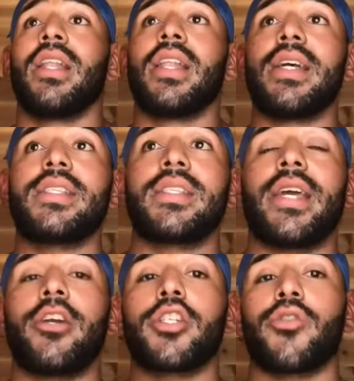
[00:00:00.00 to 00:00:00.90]
Let's
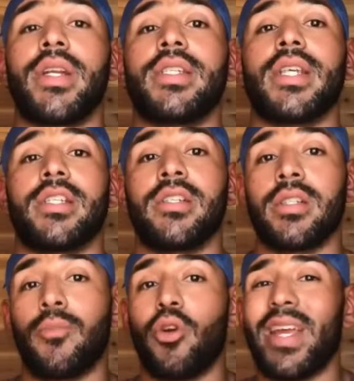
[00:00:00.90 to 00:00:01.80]
say your training session
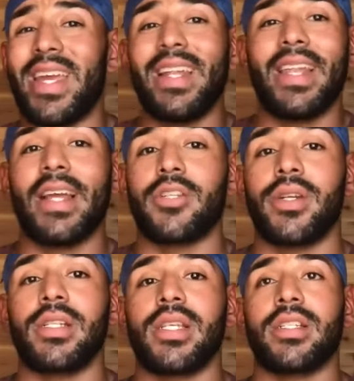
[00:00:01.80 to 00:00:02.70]
is a more HIIT-like
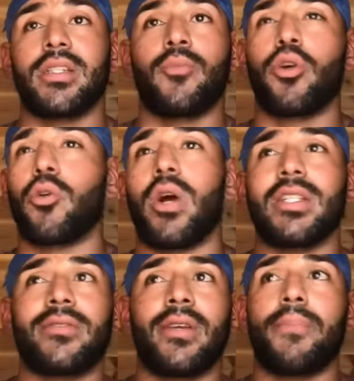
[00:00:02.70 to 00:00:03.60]
training session, a more
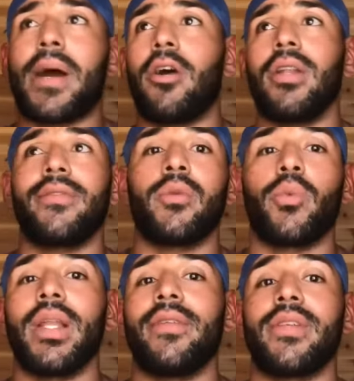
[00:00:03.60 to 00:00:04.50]
CrossFit, powerlifting,
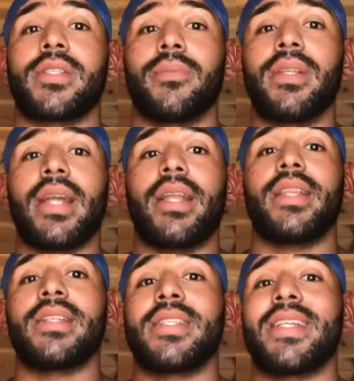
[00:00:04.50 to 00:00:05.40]
weightlifting, something that
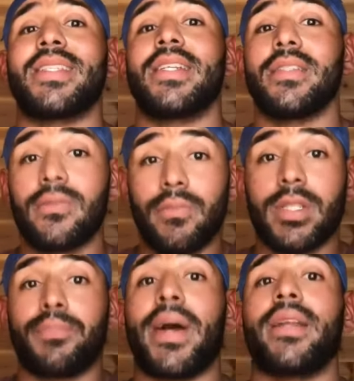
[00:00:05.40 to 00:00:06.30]
the intensity is
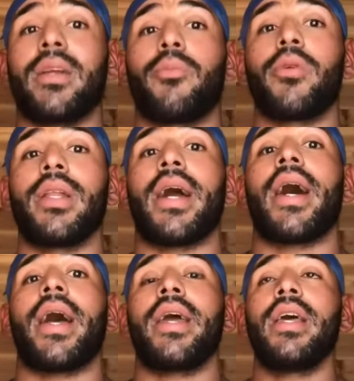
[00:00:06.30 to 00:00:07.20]
spiked up really
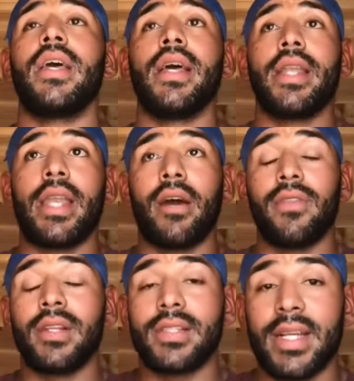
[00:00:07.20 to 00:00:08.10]
high. Now,
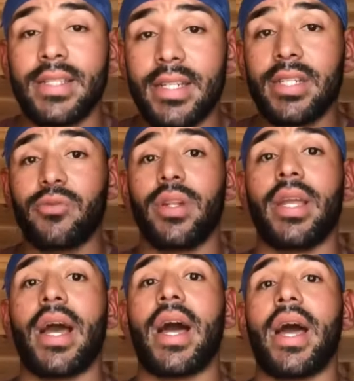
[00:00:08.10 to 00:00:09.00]
the intensity is
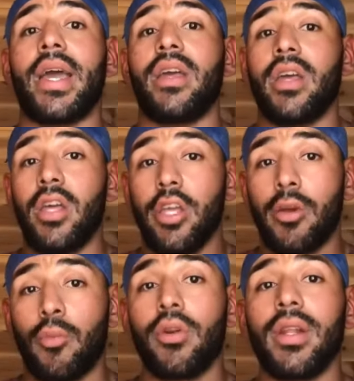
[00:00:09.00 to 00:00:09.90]
really high,
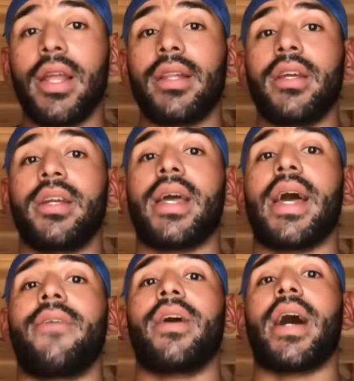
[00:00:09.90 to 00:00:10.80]
you're more than likely going to
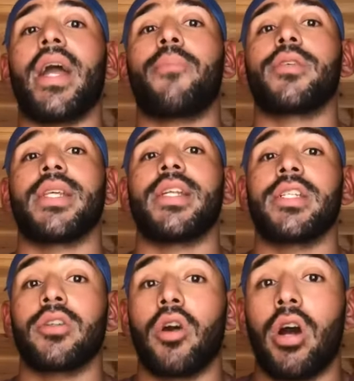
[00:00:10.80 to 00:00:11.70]
have a higher percentage
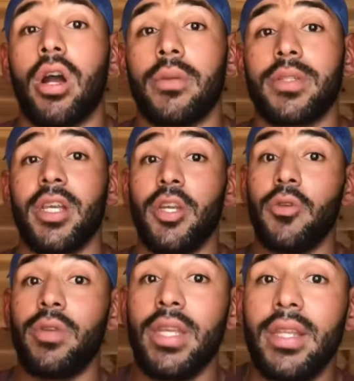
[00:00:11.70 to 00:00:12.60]
in carbs.
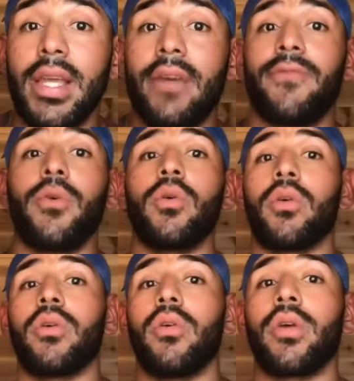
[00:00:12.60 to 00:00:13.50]
You need that
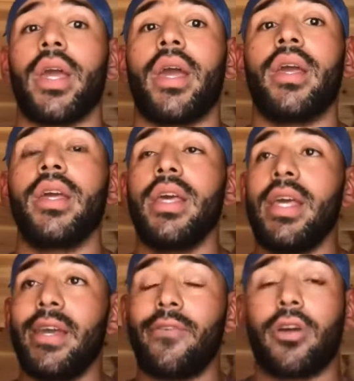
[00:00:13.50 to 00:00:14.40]
fuel, okay?
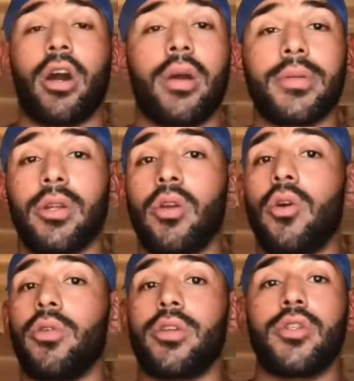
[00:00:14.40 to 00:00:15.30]
If your carbs are
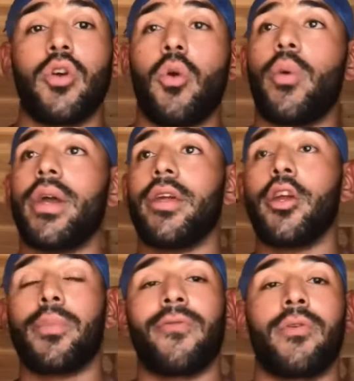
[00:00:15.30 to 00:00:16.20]
low, there's no way that
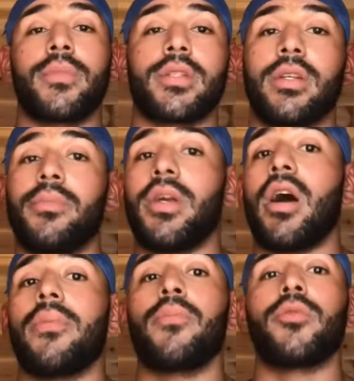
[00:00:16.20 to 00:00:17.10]
your performance is going to be
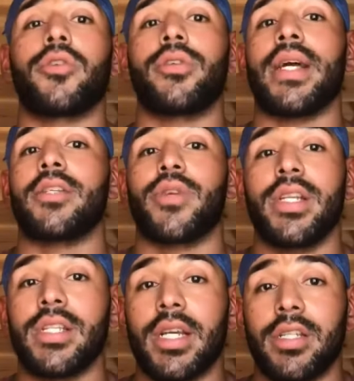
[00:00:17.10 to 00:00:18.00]
optimal during that
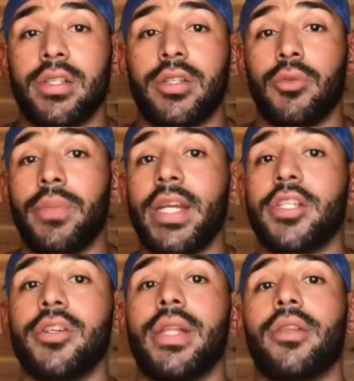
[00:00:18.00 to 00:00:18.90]
training session. So make
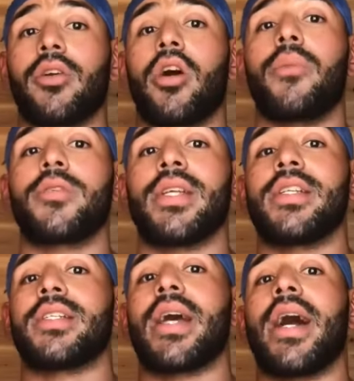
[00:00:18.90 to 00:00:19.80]
sure that the carb
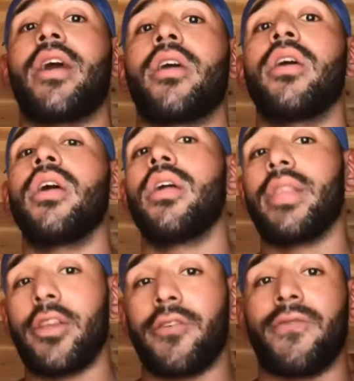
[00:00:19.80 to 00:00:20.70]
percentage is higher
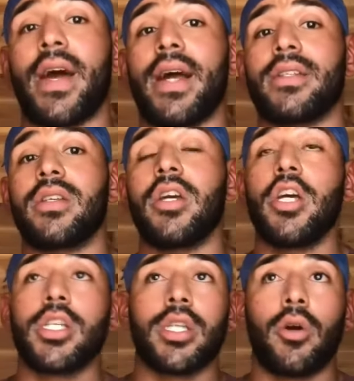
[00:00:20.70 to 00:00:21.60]
than your fats.
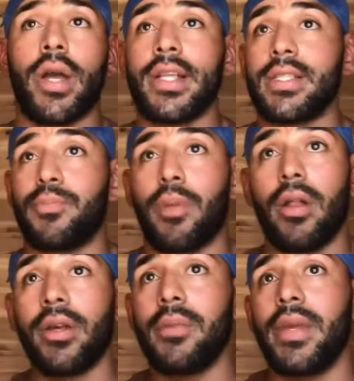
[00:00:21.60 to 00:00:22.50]
So it's
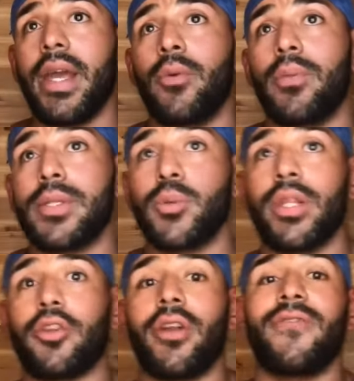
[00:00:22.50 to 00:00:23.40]
probably going to be anywhere
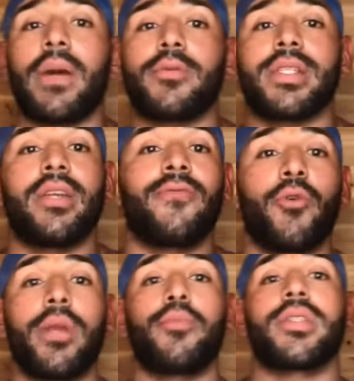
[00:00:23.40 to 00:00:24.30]
between 35% and
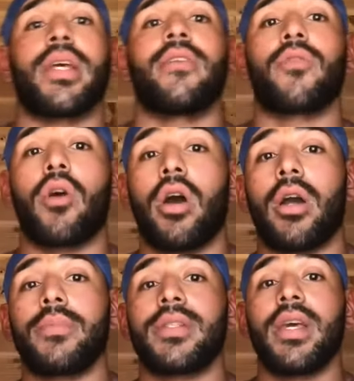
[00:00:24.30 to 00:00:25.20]
40% of
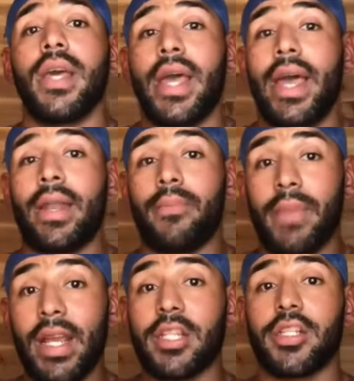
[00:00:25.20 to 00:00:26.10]
carbs. And
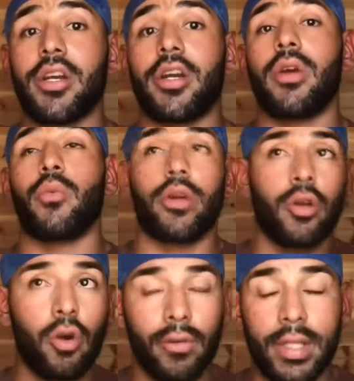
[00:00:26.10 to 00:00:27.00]
make sure, we're going
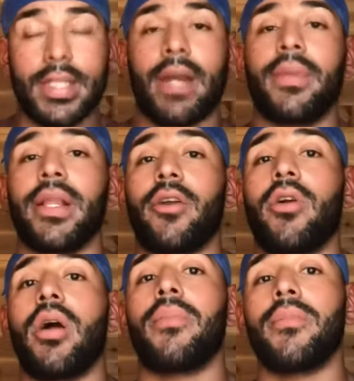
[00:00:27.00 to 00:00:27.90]
to go over the timing later
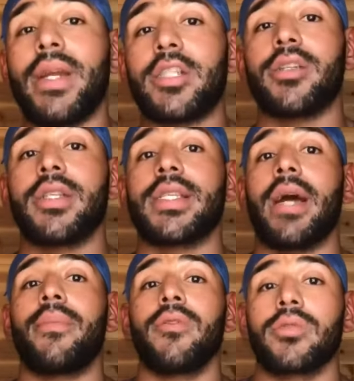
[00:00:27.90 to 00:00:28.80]
on, but make sure the
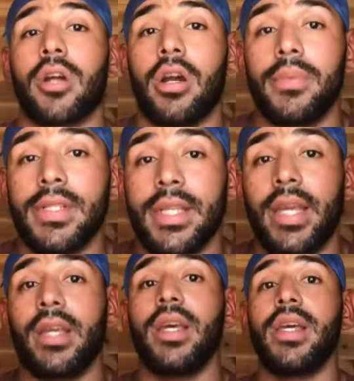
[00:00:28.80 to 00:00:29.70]
timing of those carb
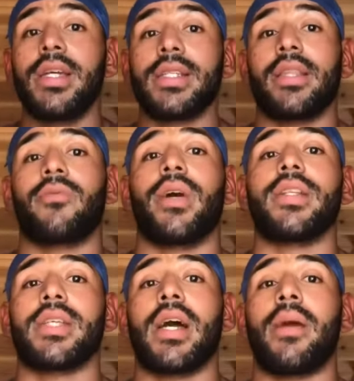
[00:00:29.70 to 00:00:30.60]
intake is at the
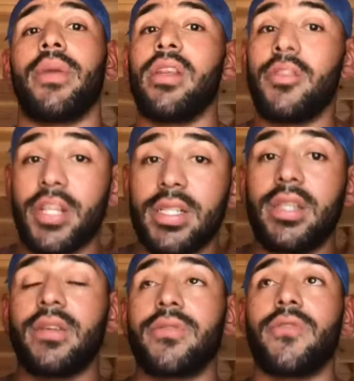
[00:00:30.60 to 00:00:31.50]
right time. Just
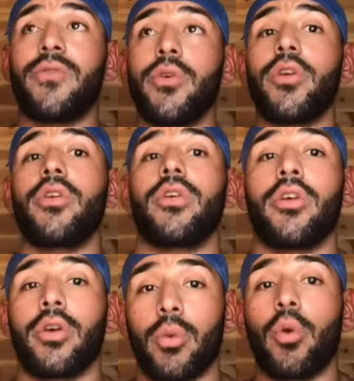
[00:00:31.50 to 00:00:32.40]
enough to fuel
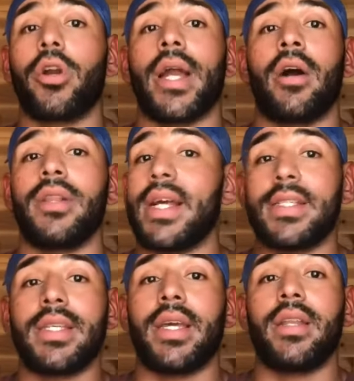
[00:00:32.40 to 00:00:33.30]
your workout, and
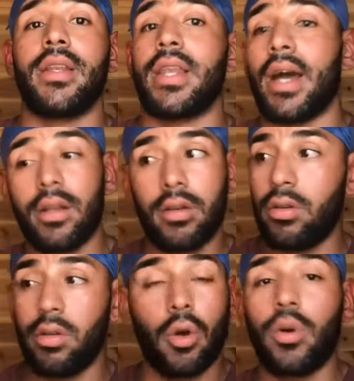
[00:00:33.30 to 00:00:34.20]
that's it.
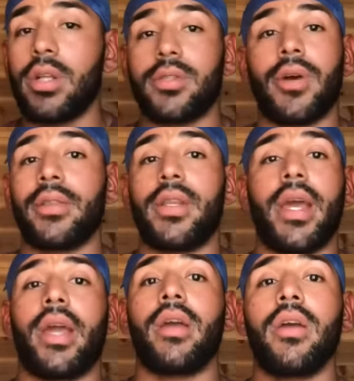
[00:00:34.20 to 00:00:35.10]
Nowhere else throughout the
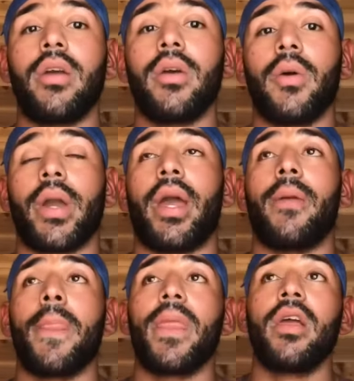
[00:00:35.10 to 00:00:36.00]
day,
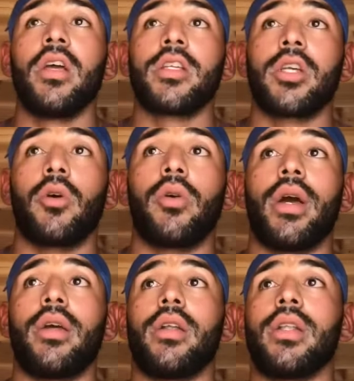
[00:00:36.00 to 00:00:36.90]
okay? So
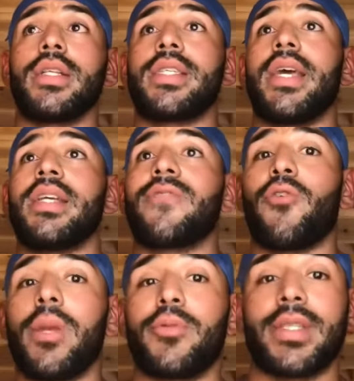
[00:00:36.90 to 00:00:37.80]
let's say it's
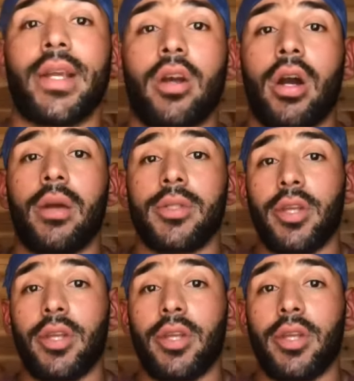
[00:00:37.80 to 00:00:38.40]
40% carbs.